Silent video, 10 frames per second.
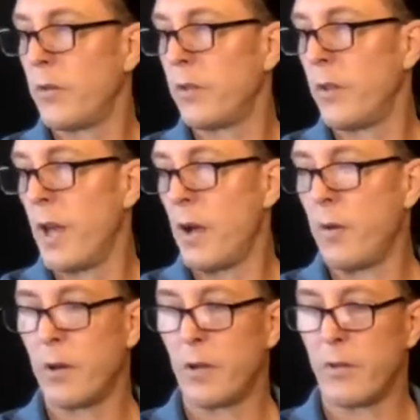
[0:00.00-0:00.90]
So that
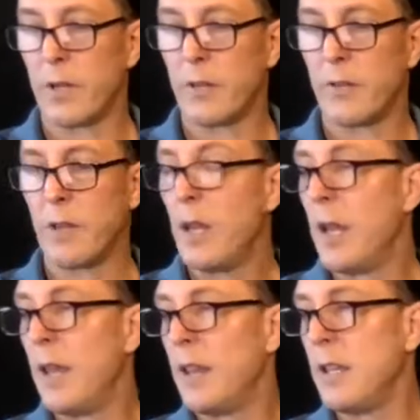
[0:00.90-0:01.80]
one goes like this.
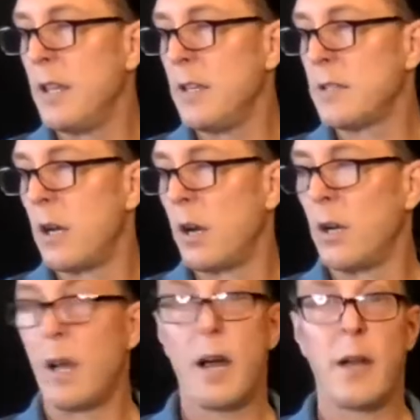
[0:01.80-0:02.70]
And these are
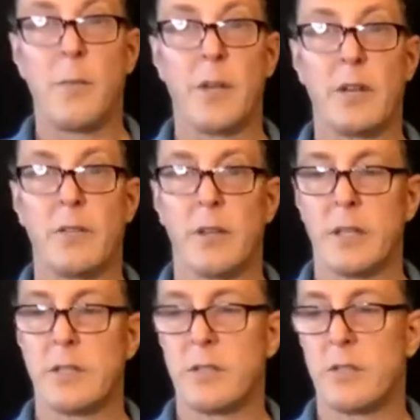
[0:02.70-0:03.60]
not bend or
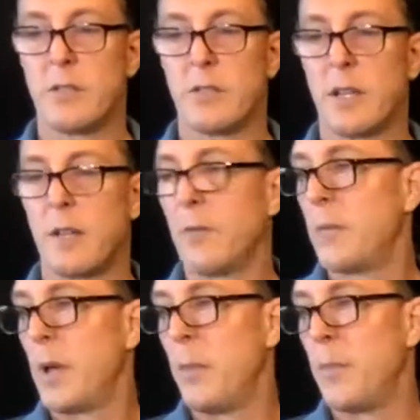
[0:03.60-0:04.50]
release. It's just kind of a
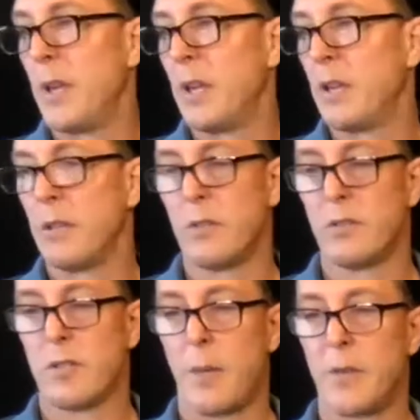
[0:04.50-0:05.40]
bend and you
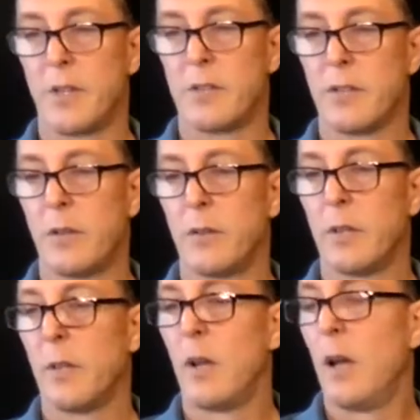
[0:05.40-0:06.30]
stop it. So,
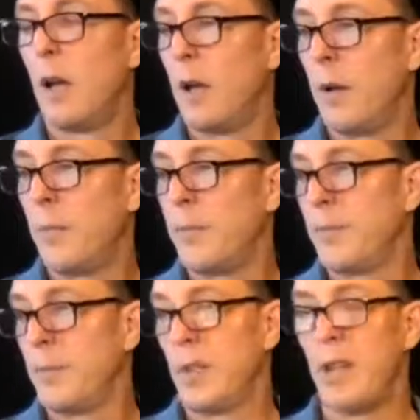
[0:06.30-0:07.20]
and
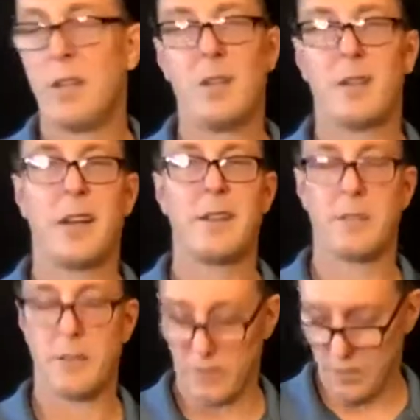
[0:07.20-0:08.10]
a lot of these
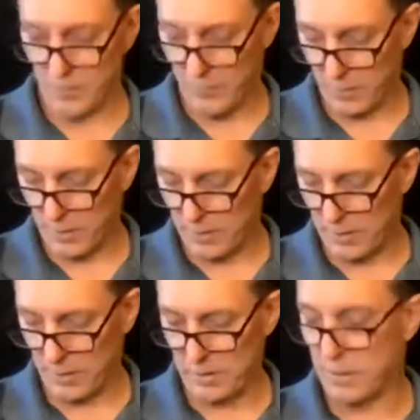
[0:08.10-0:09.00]
you've heard before in
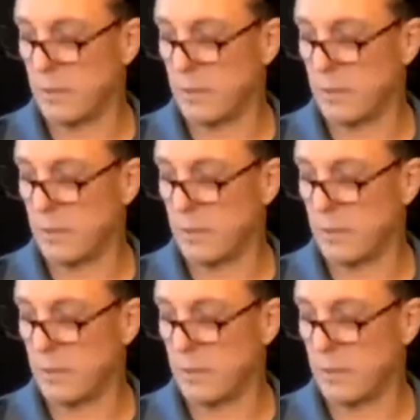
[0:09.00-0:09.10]
licks.